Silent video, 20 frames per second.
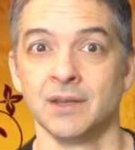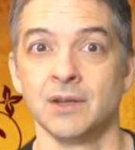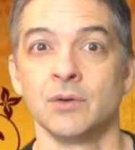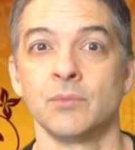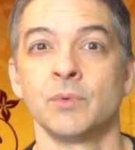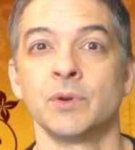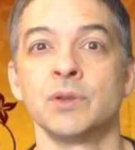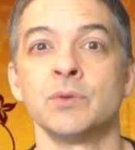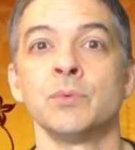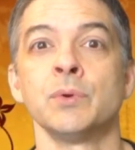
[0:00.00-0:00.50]

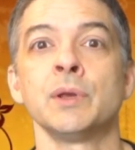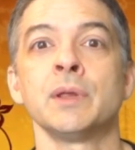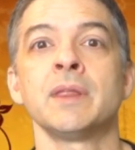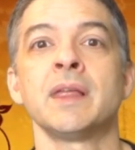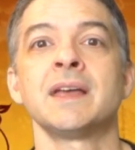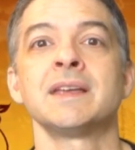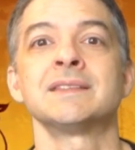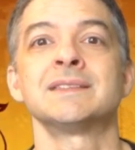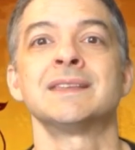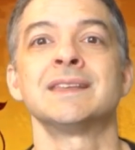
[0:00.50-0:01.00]
When you
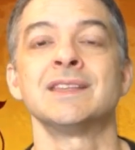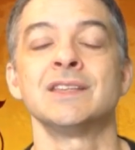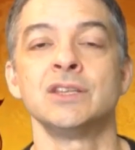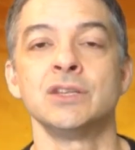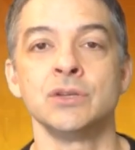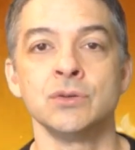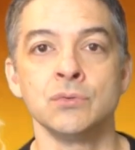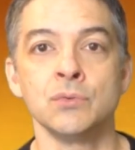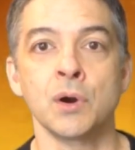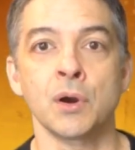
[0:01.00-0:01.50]
realize that
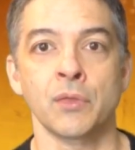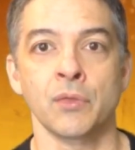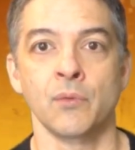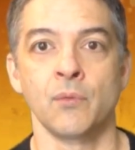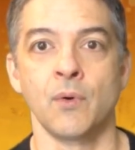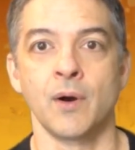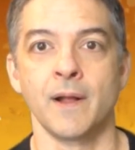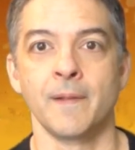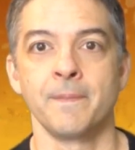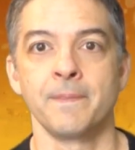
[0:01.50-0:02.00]
you are the
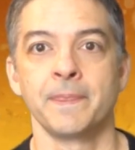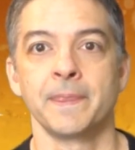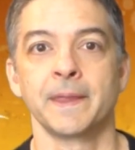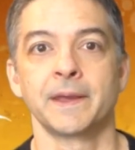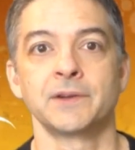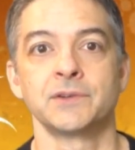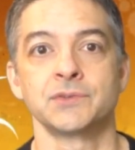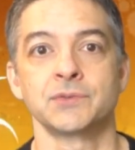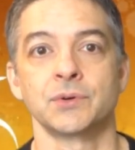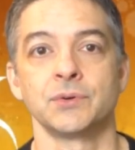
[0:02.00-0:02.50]
one that
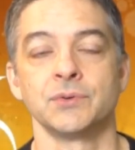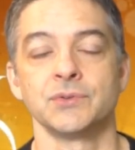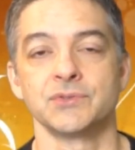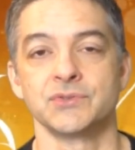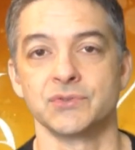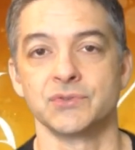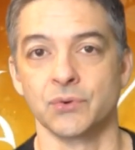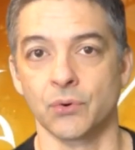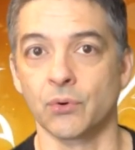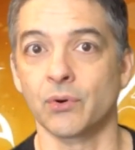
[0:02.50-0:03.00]
controls
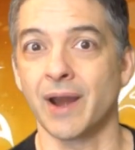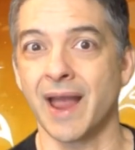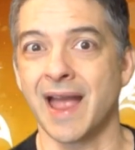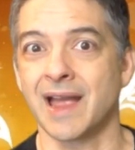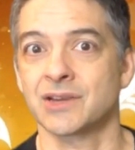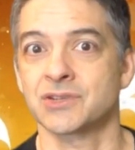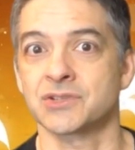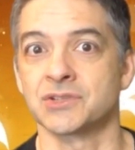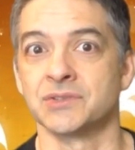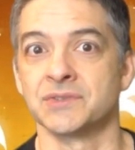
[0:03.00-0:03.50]
your
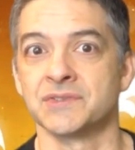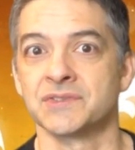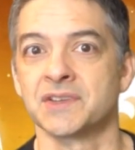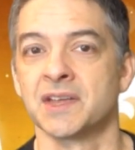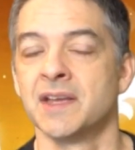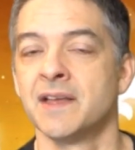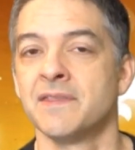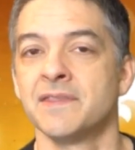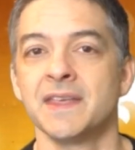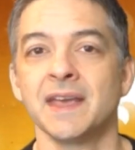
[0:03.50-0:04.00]
actions,
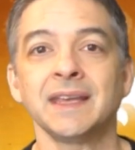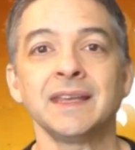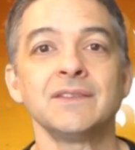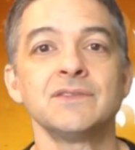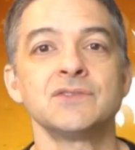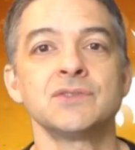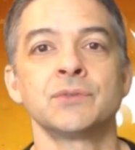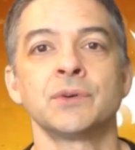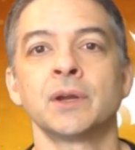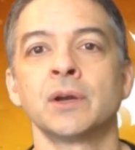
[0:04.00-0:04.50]
that gives
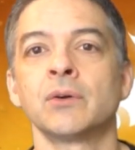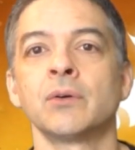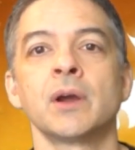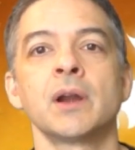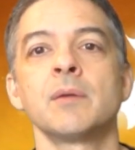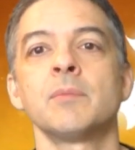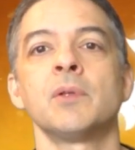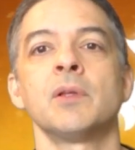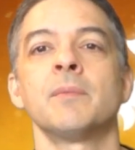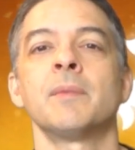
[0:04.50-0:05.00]
you an
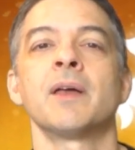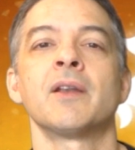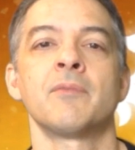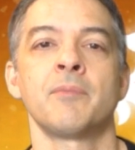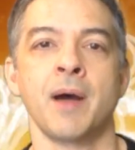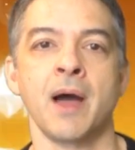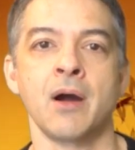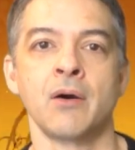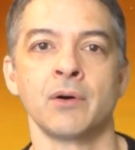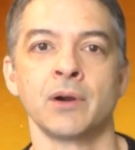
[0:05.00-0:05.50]
incredible amount of
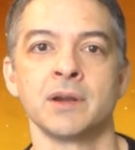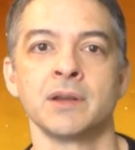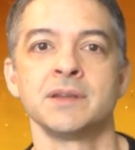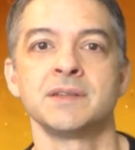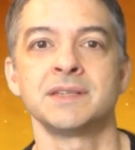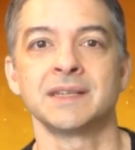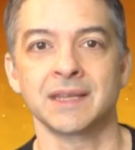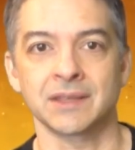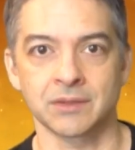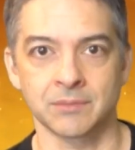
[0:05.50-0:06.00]
power
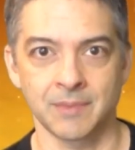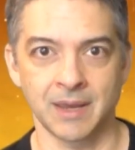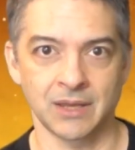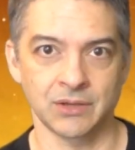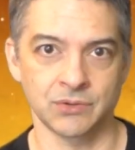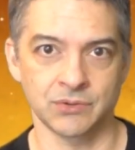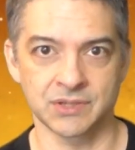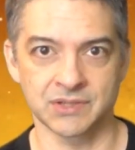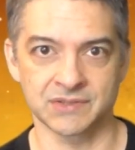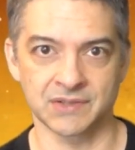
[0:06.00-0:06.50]
to get the man
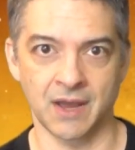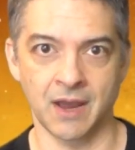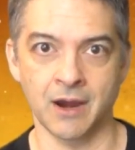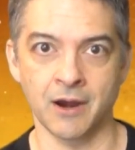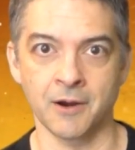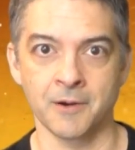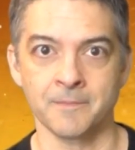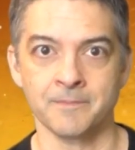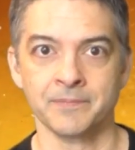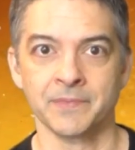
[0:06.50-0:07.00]
you
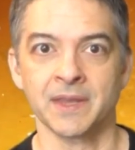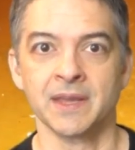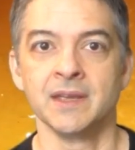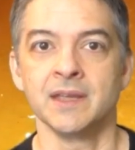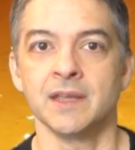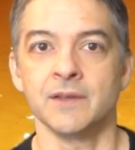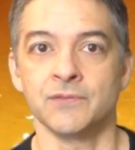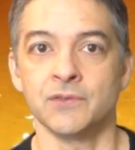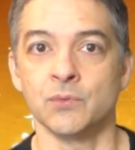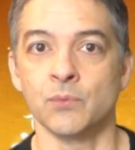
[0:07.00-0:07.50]
desire.
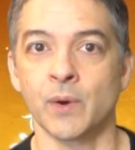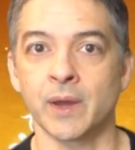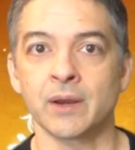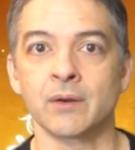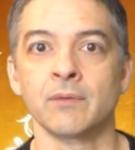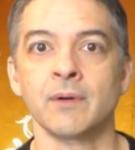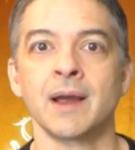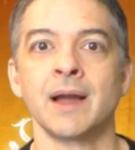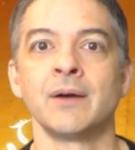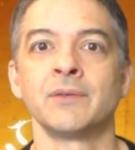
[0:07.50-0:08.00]
If you wait
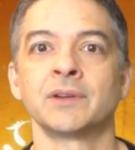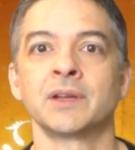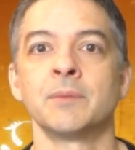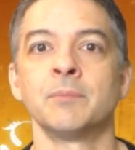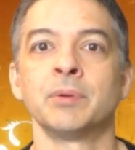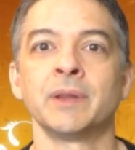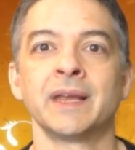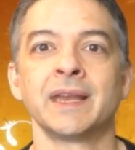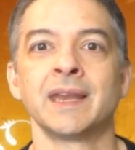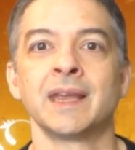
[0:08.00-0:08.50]
around
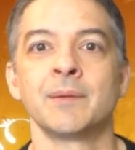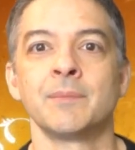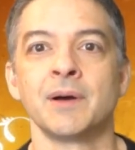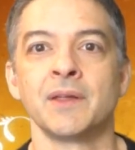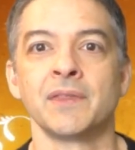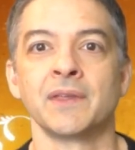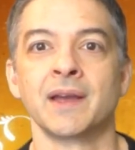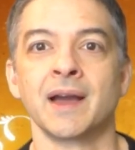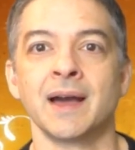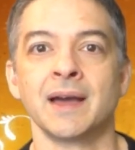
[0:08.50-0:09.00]
complaining
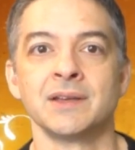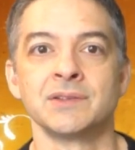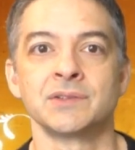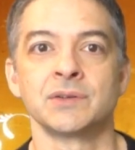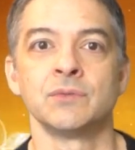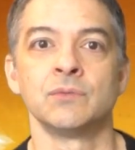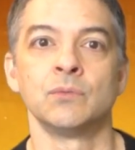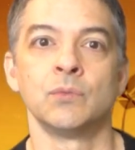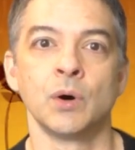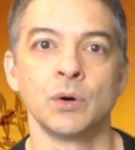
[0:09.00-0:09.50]
about the guys
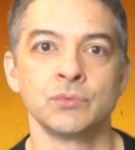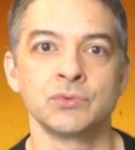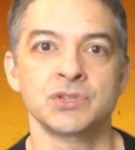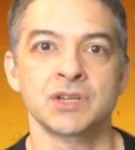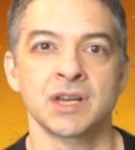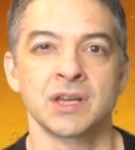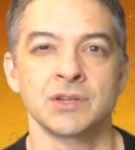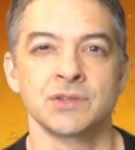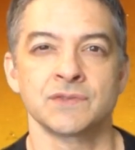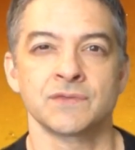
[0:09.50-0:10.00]
who won't
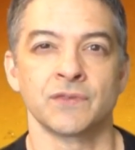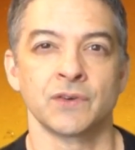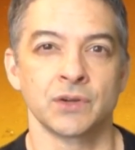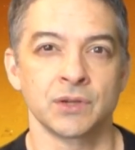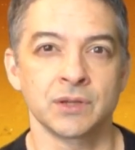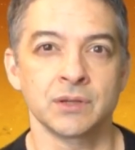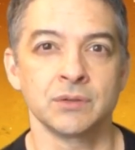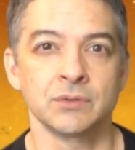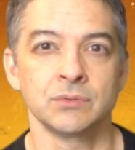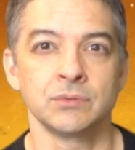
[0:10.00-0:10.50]
change for
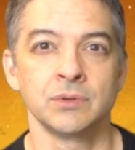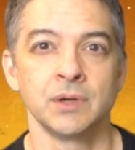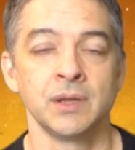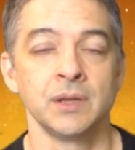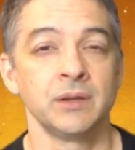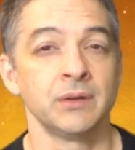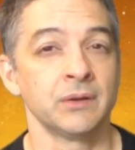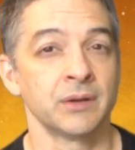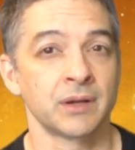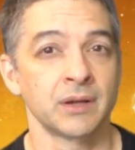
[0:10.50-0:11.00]
you,
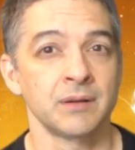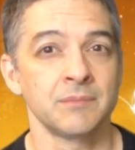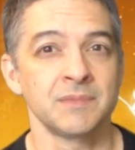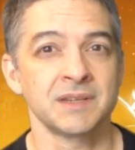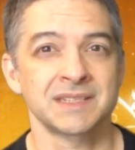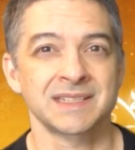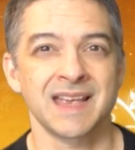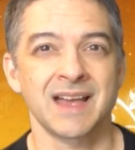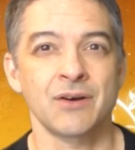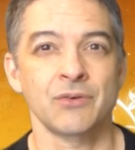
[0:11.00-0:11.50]
you're going to
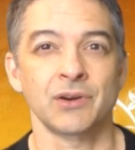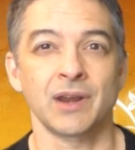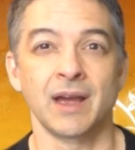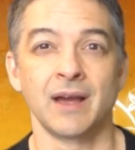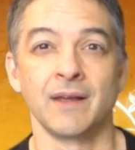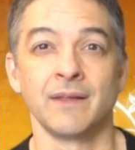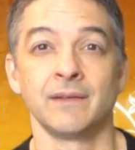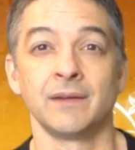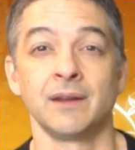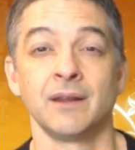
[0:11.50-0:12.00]
miss out
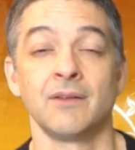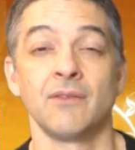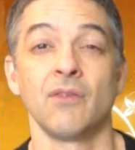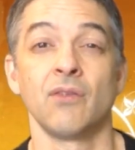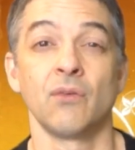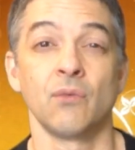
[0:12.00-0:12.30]
on the